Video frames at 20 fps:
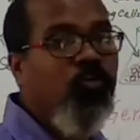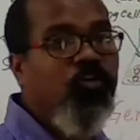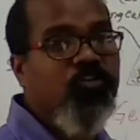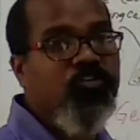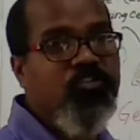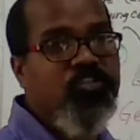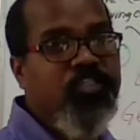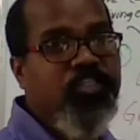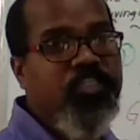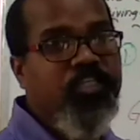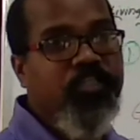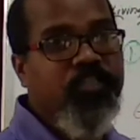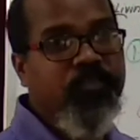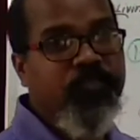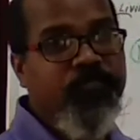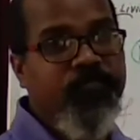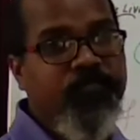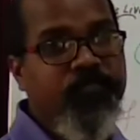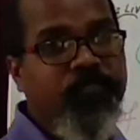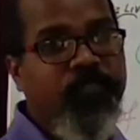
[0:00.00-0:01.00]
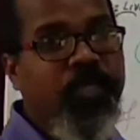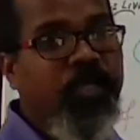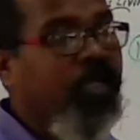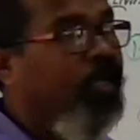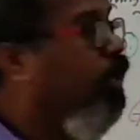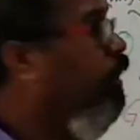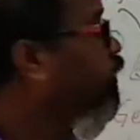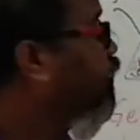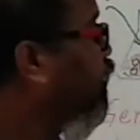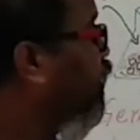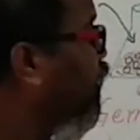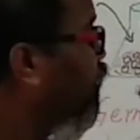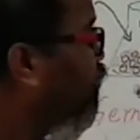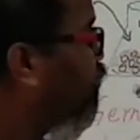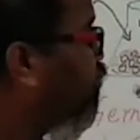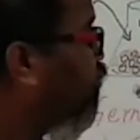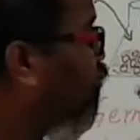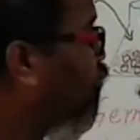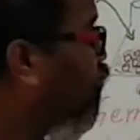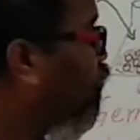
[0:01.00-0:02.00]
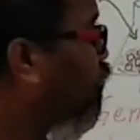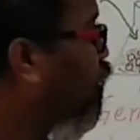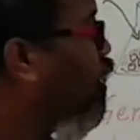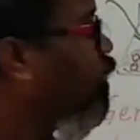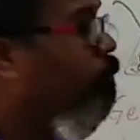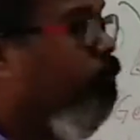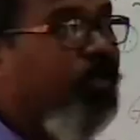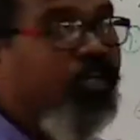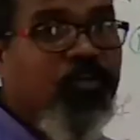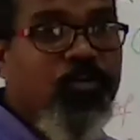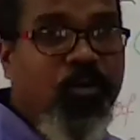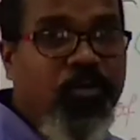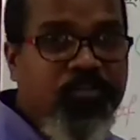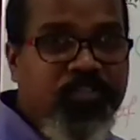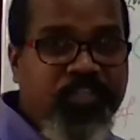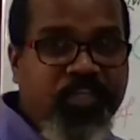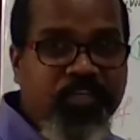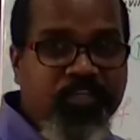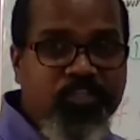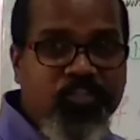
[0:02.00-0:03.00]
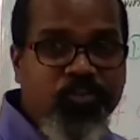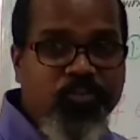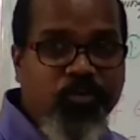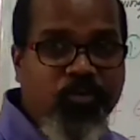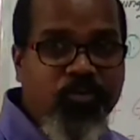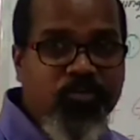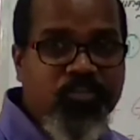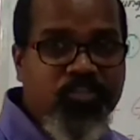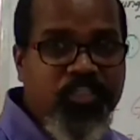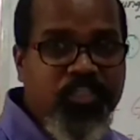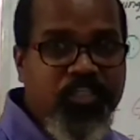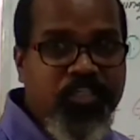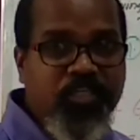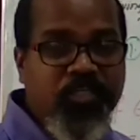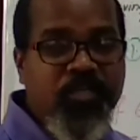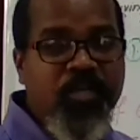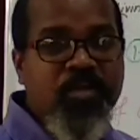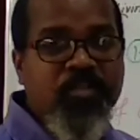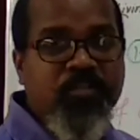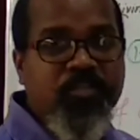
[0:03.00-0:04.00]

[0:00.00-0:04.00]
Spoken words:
oxygen. And therefore, because there is no oxygen,